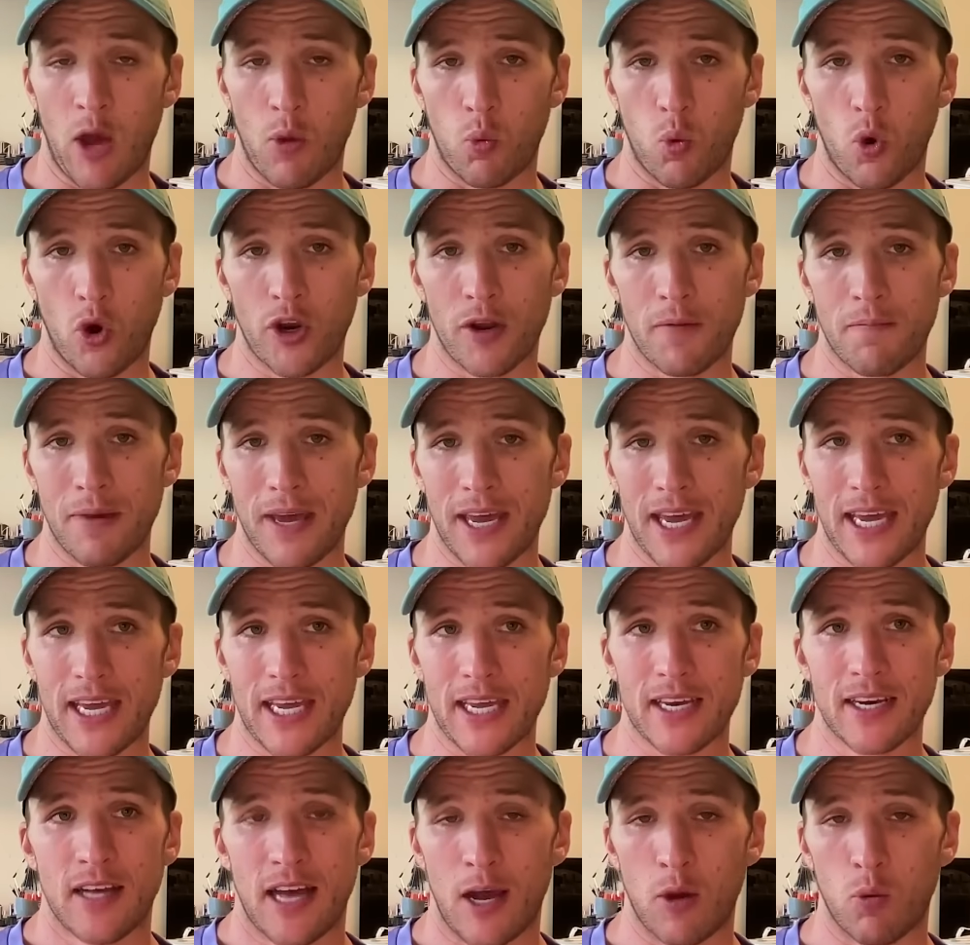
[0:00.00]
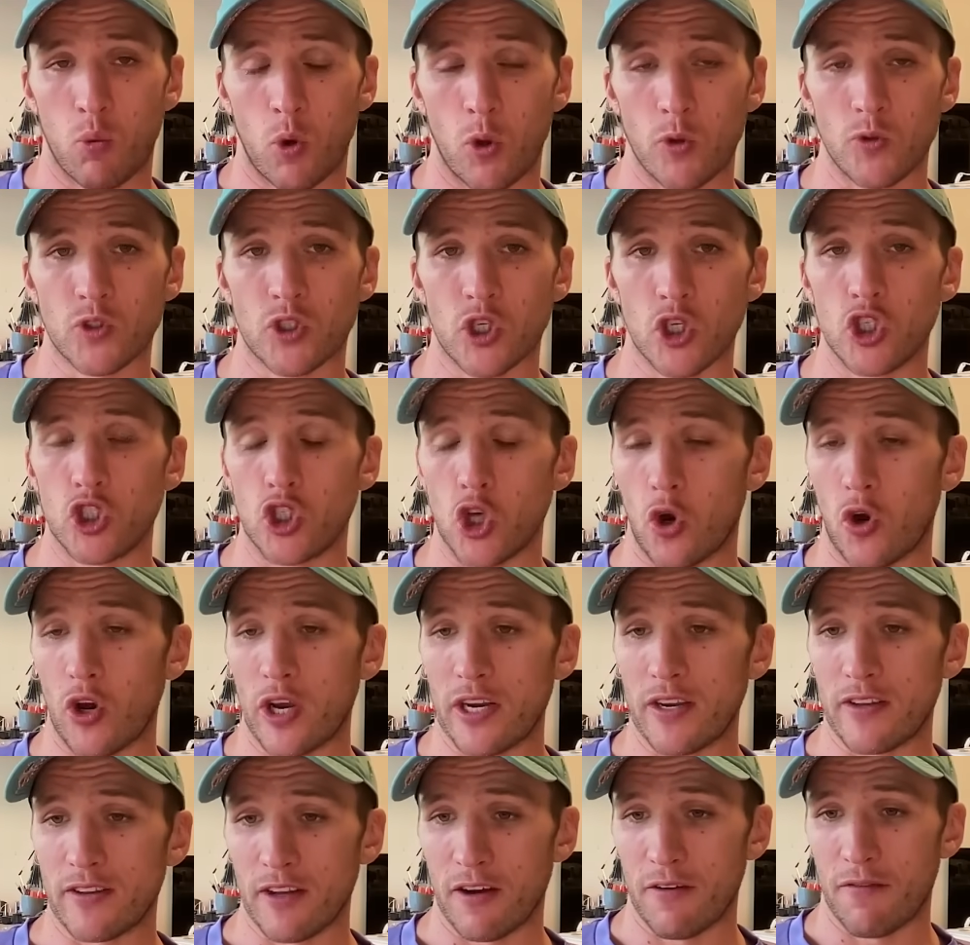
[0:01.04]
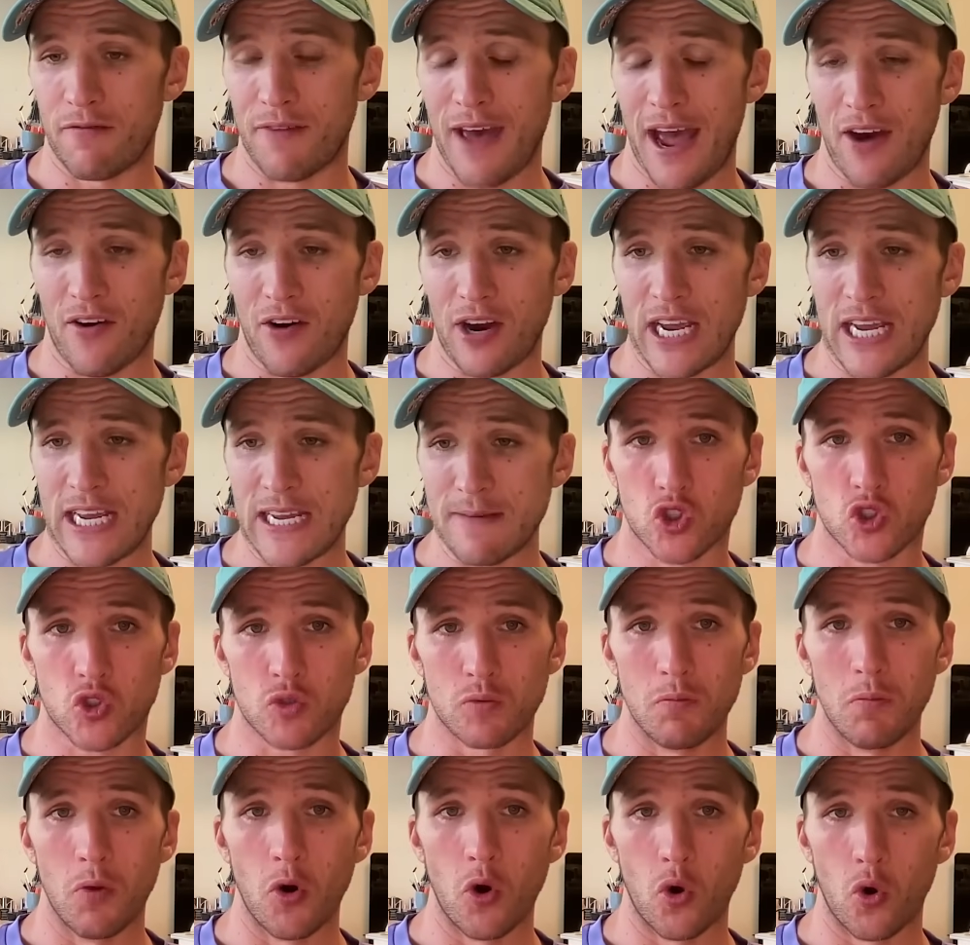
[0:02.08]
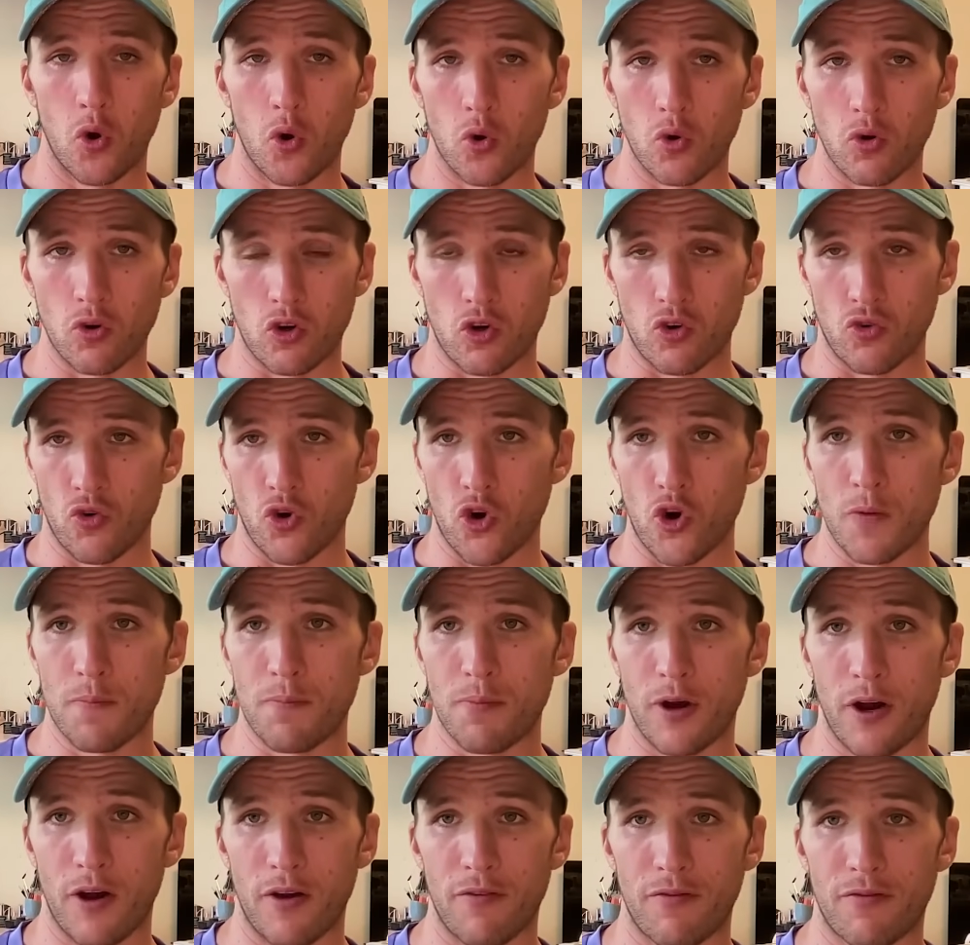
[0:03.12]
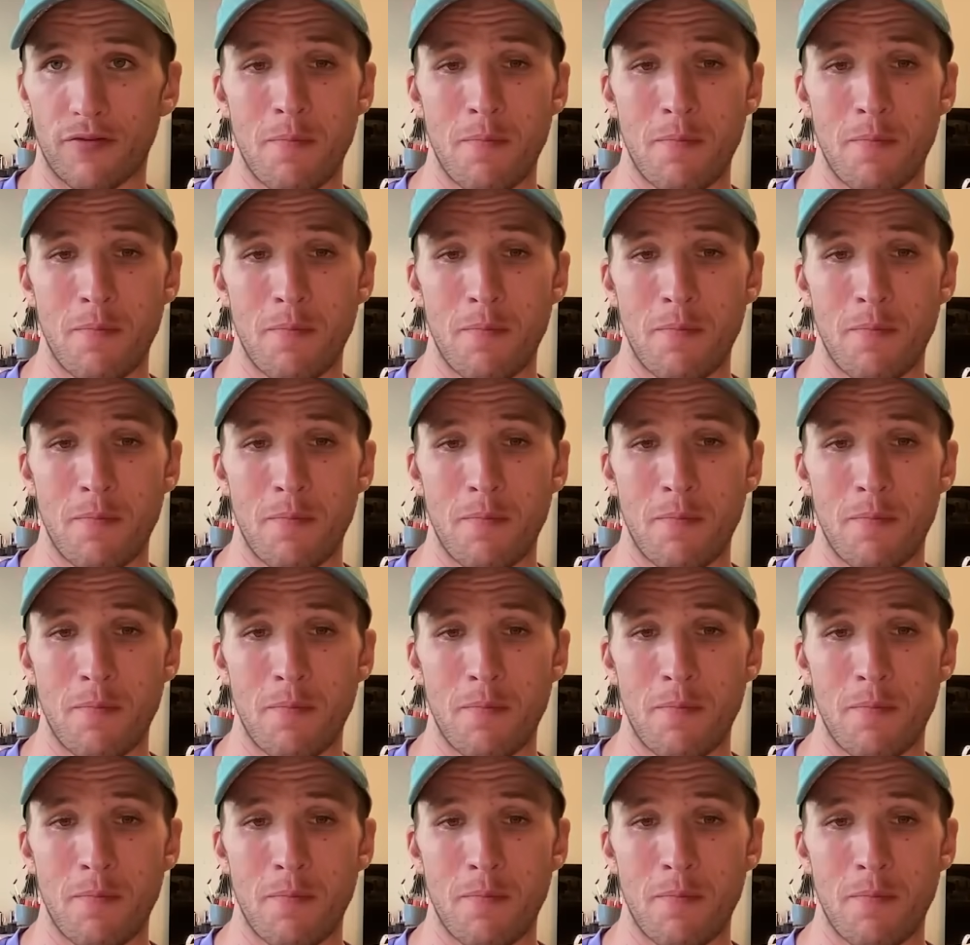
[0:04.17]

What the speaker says: want to join the very small group of